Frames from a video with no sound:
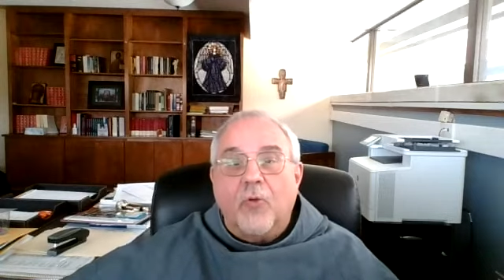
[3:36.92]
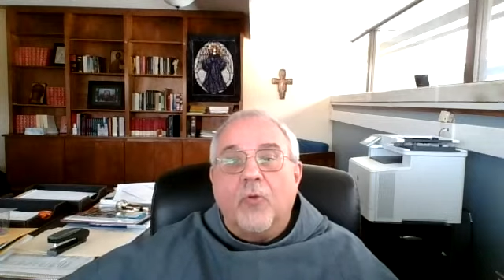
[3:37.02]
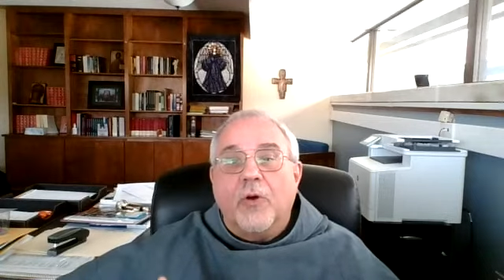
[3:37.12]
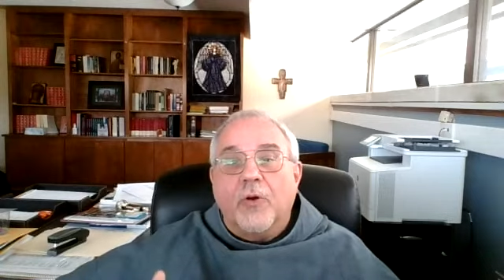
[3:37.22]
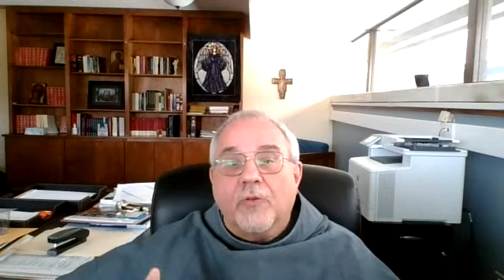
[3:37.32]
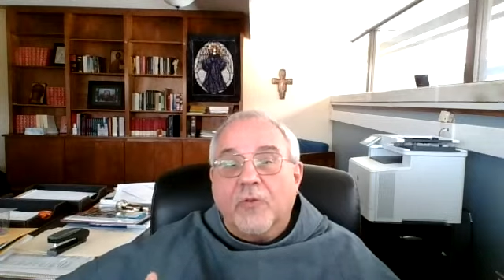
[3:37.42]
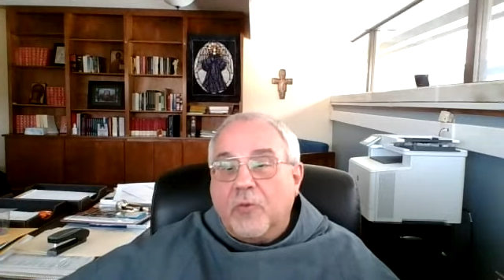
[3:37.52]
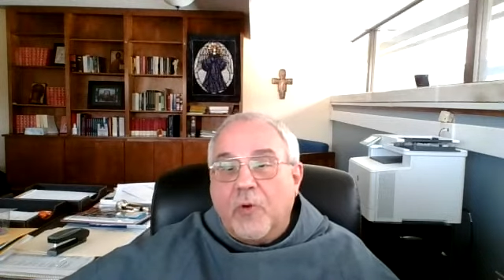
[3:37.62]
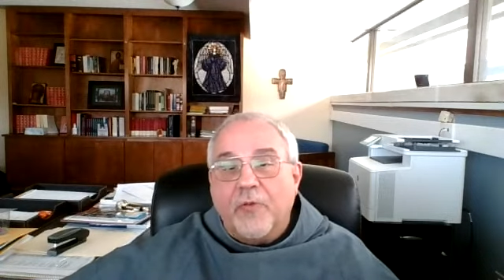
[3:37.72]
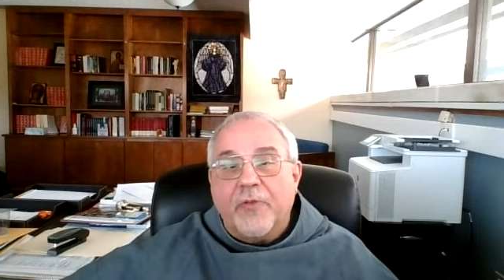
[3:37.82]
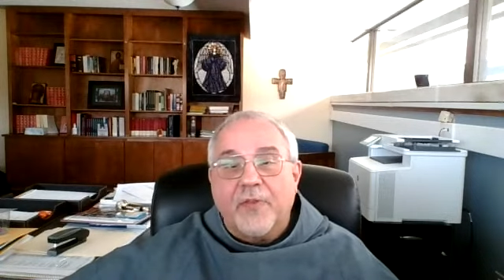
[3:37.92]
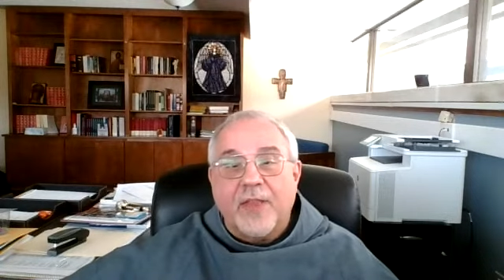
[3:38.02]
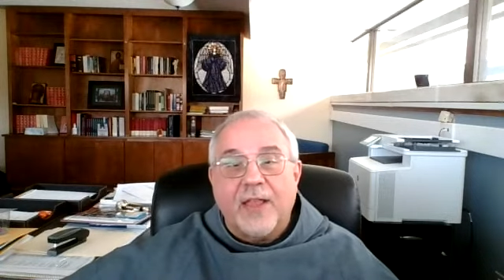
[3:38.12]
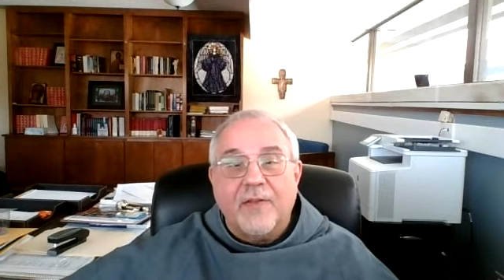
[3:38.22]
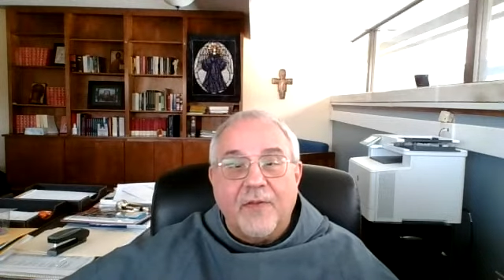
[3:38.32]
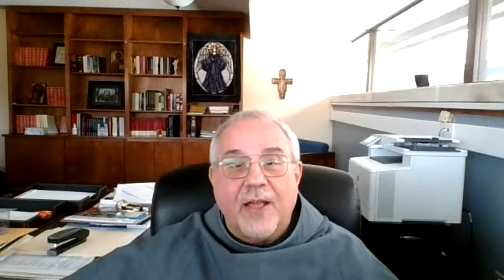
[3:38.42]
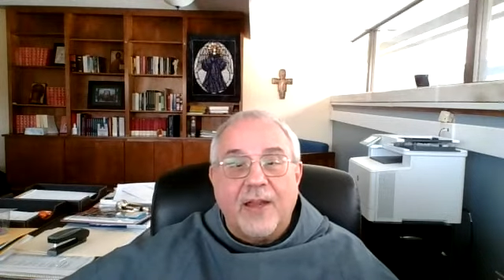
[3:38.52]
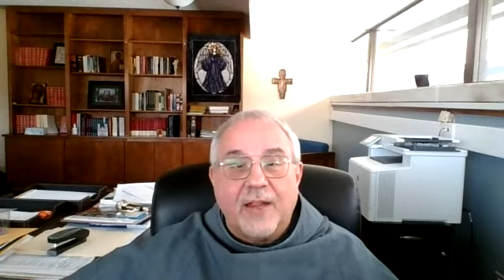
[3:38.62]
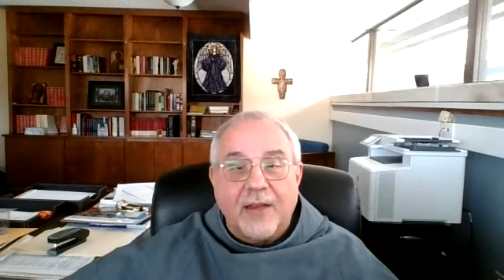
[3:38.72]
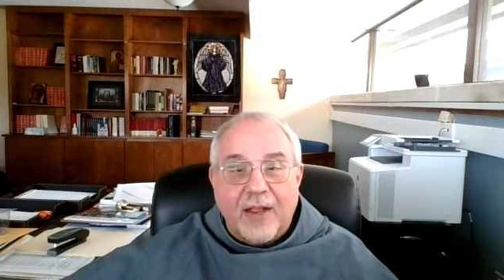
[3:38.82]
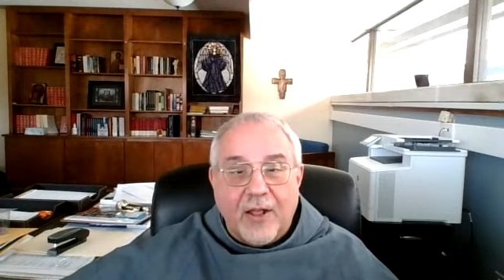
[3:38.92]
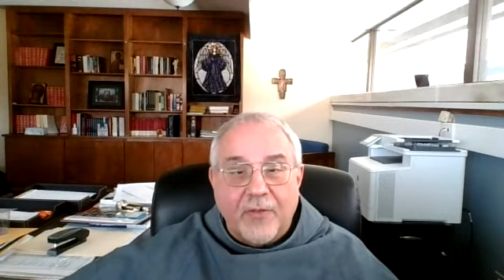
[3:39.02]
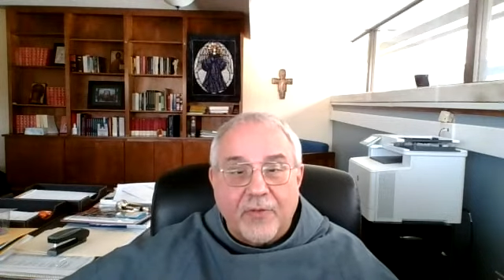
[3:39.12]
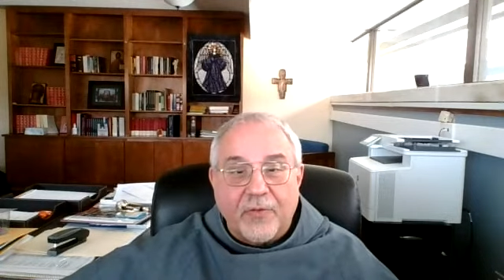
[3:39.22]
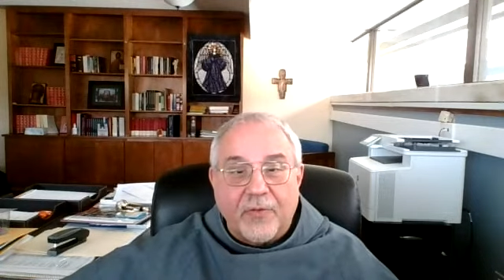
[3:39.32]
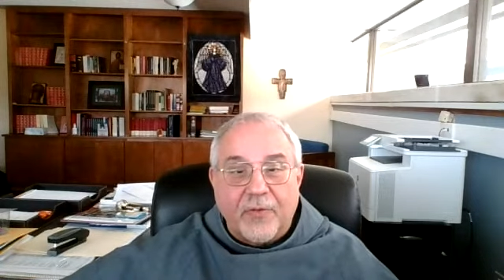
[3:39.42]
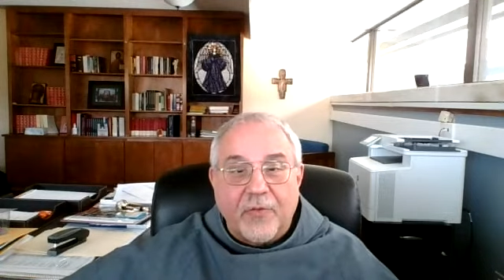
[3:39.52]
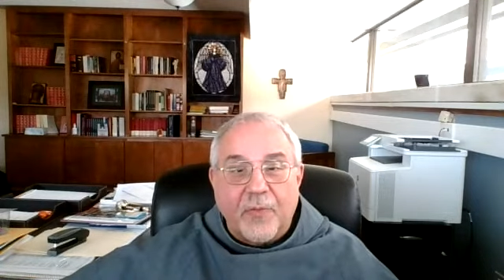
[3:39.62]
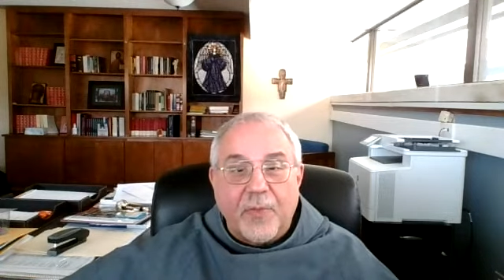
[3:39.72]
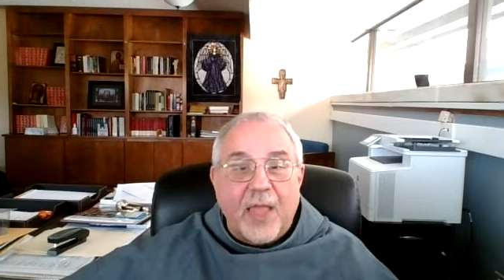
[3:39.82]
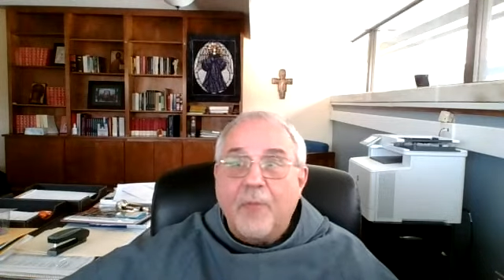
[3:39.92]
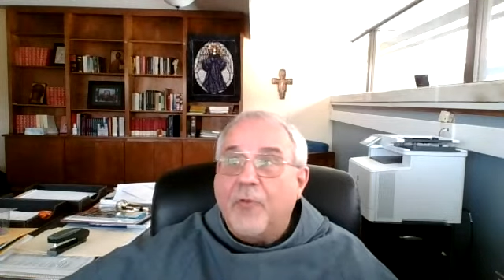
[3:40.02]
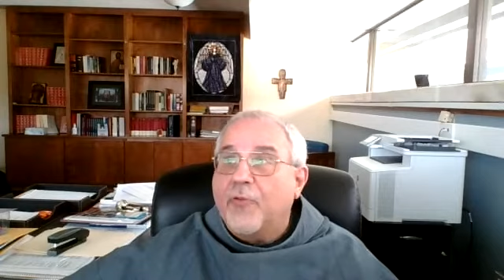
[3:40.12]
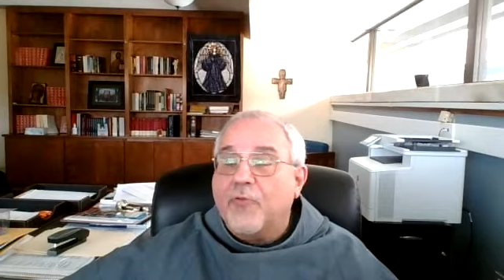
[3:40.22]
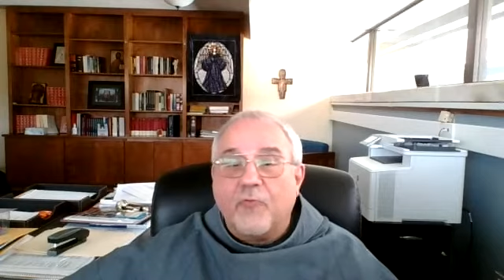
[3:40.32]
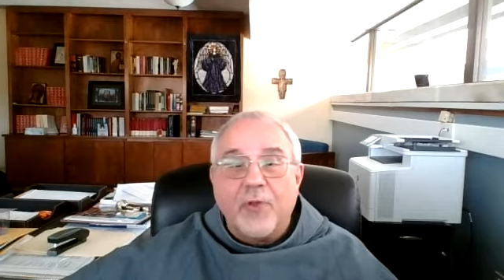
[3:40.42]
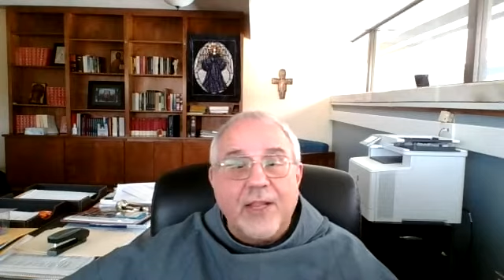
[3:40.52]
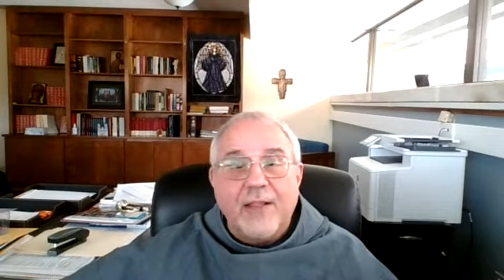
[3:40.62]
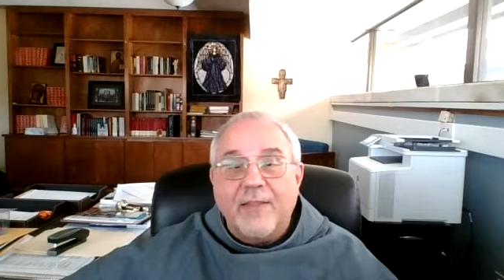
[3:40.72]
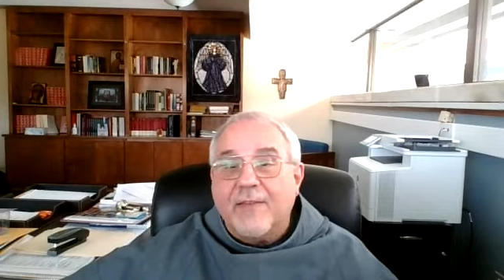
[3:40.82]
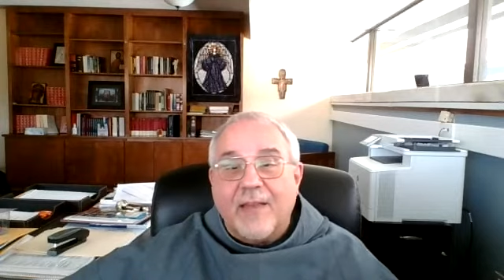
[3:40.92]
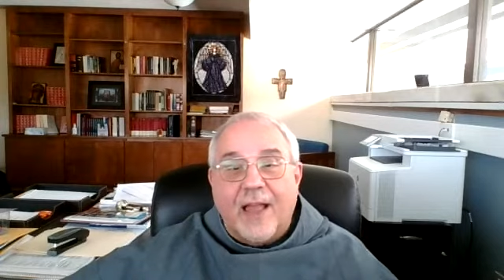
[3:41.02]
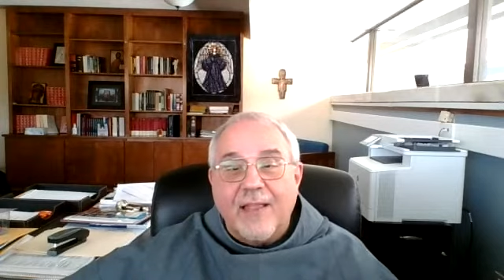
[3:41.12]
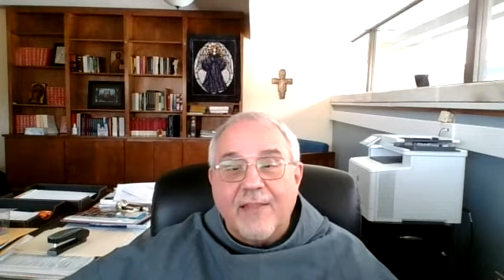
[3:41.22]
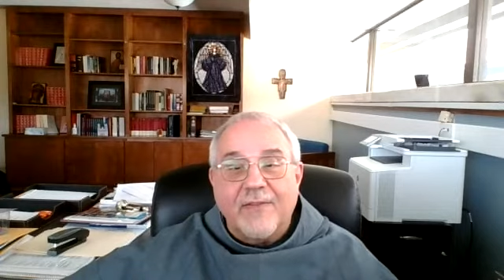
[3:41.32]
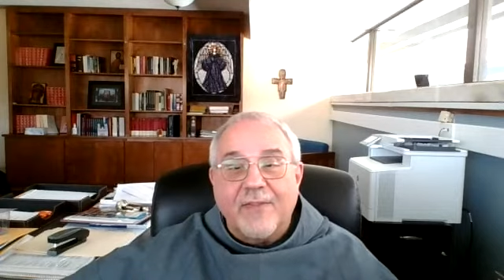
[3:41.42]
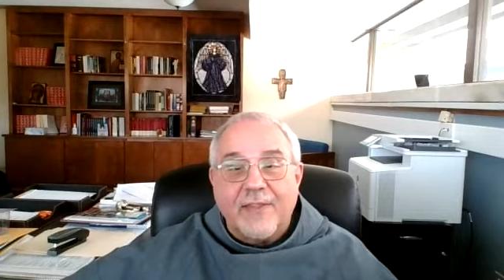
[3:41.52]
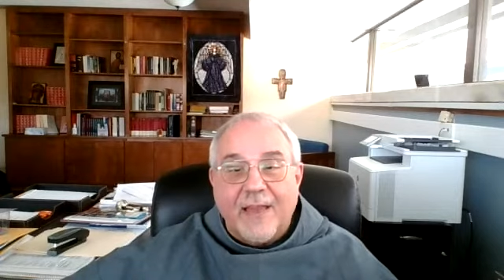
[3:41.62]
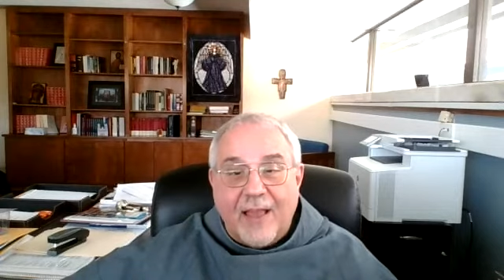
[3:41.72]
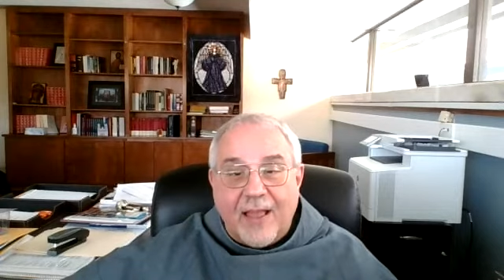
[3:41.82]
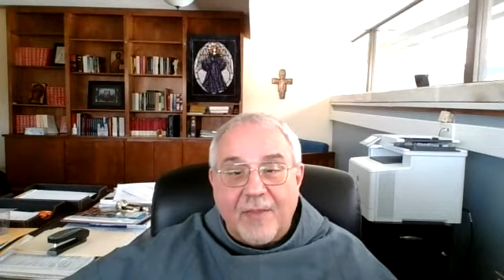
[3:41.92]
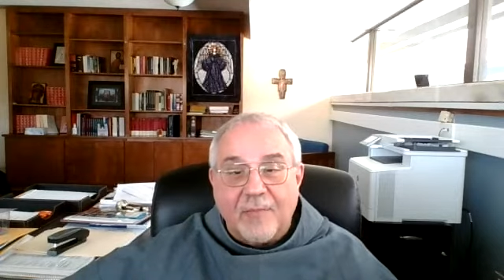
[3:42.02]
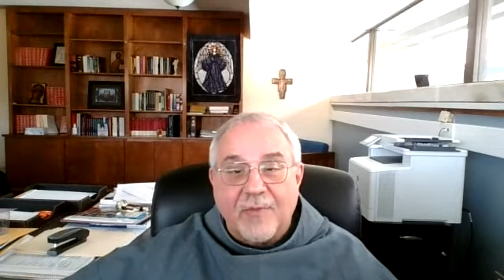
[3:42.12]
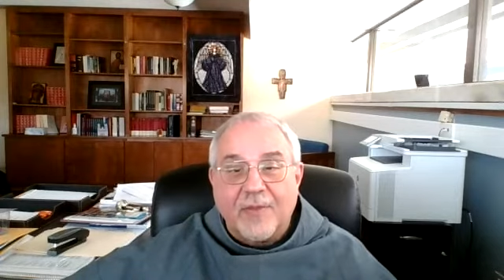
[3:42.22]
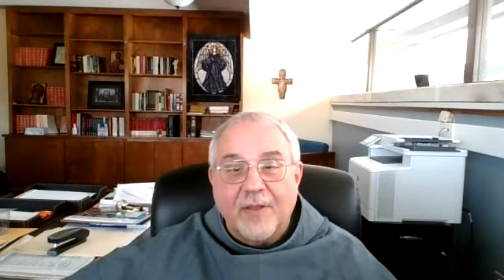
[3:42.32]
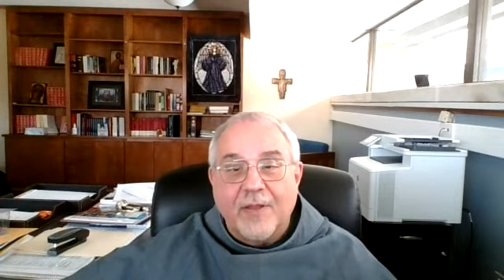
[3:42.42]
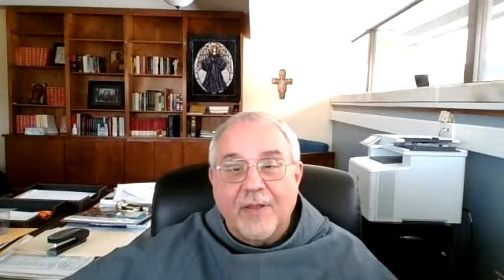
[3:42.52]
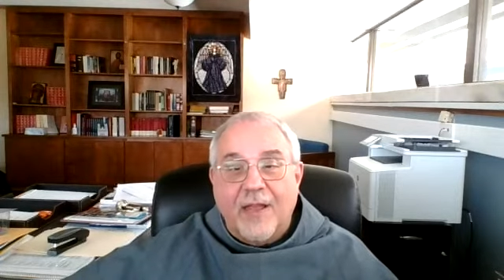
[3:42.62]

or to quote the Second Vatican Council, to be able to read the signs of the times